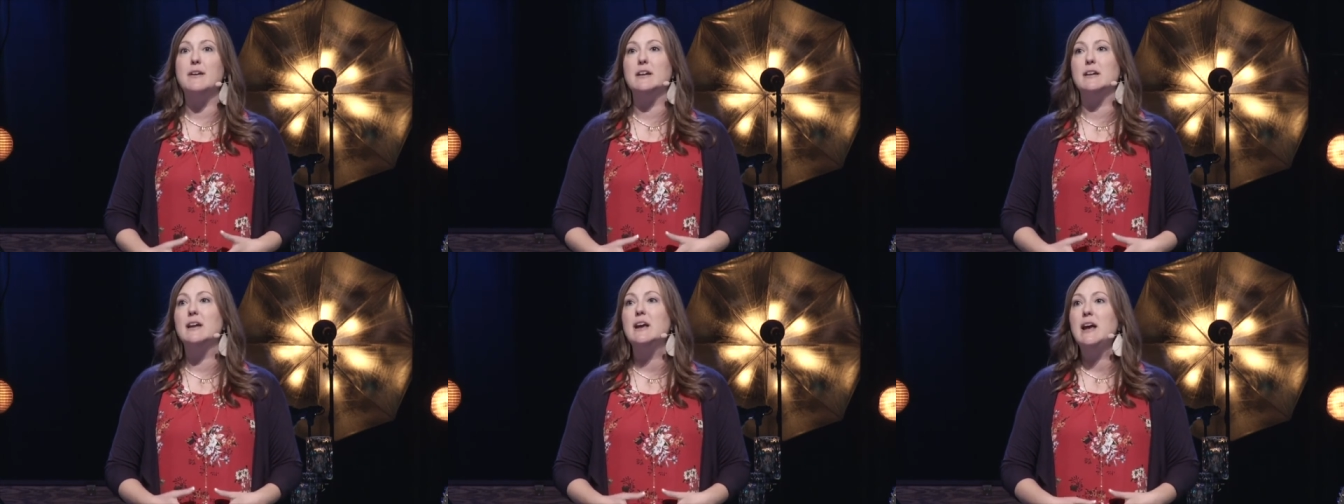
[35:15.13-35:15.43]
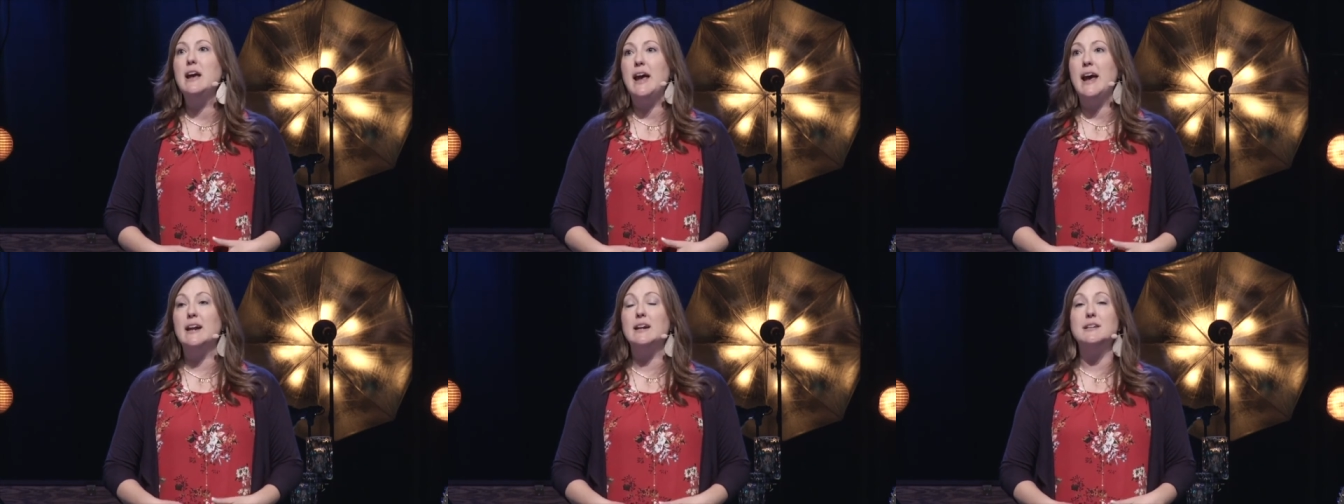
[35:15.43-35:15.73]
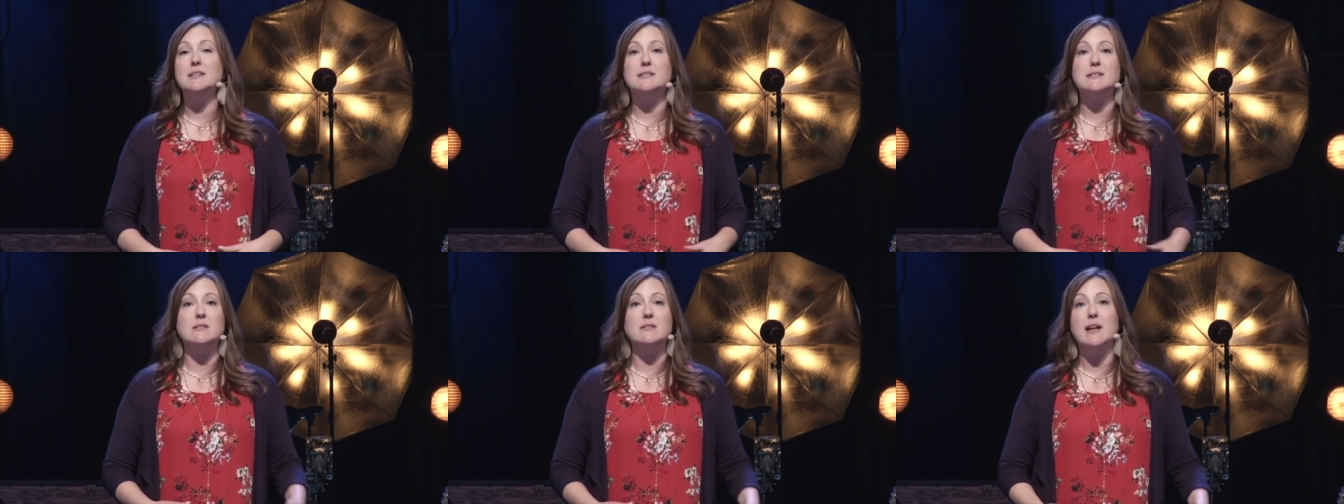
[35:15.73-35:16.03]
And, and
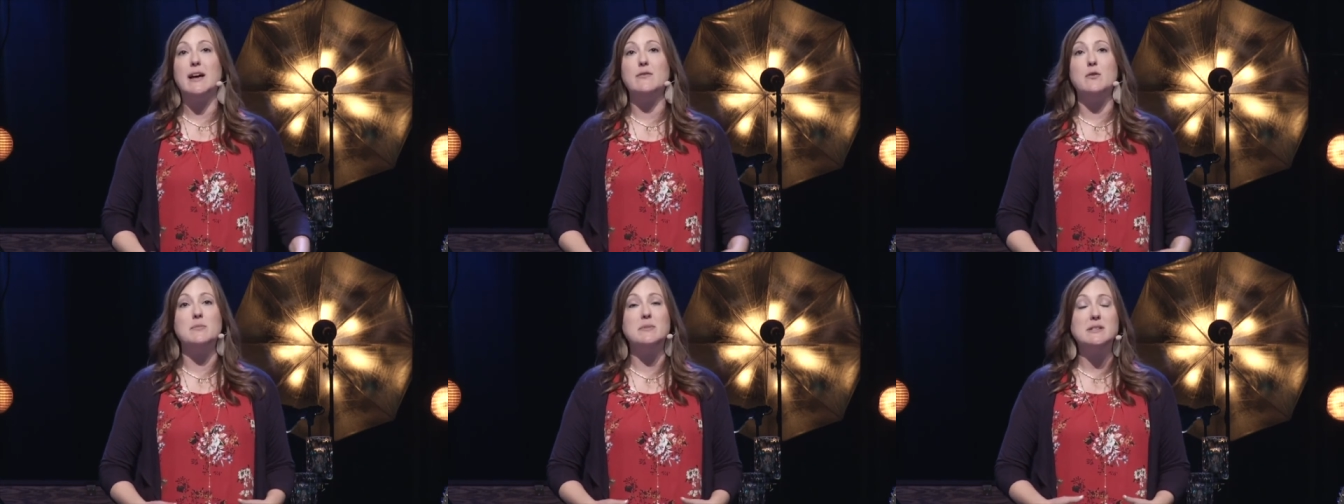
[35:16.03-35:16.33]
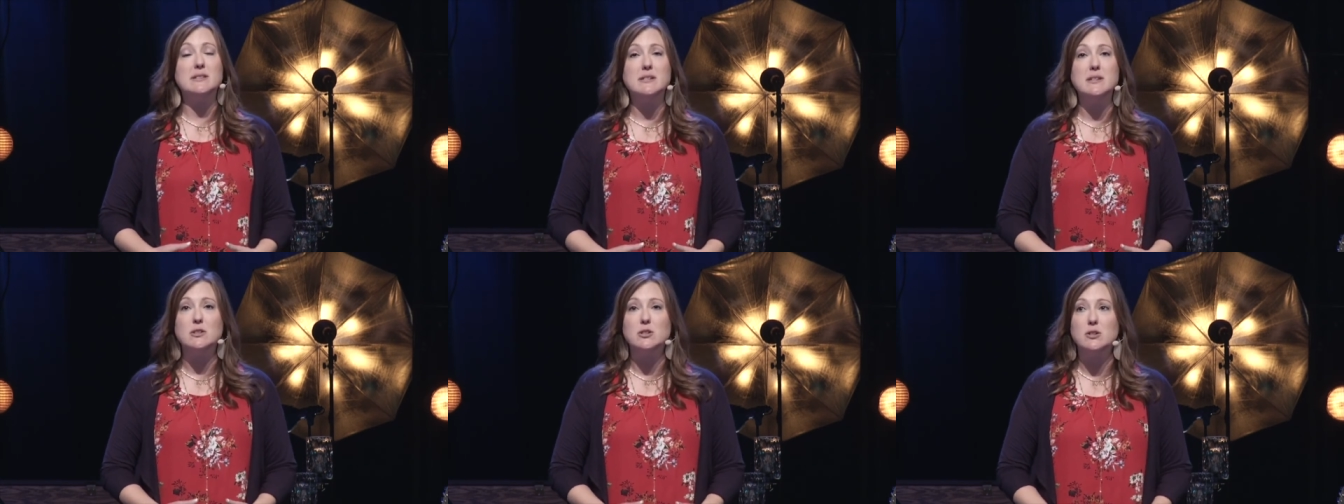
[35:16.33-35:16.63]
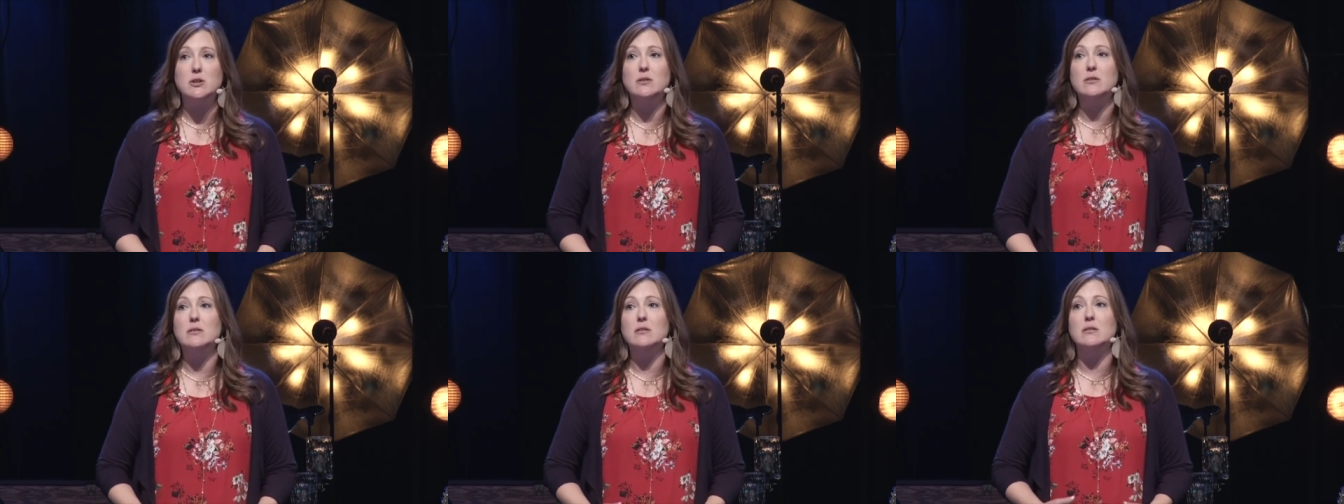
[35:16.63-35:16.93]
I still have a missing
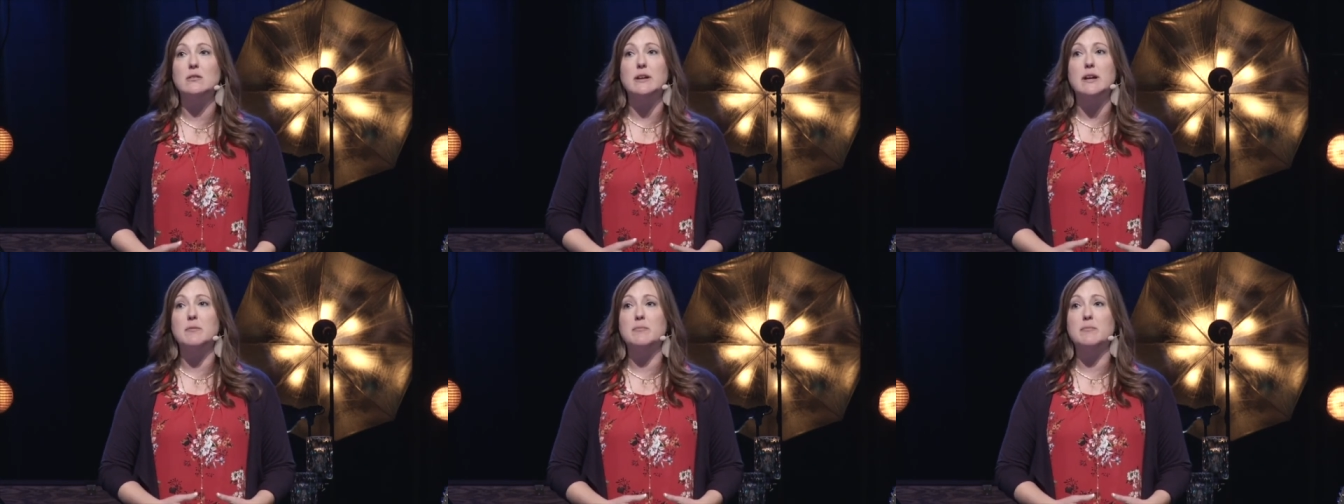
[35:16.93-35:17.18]
turtle,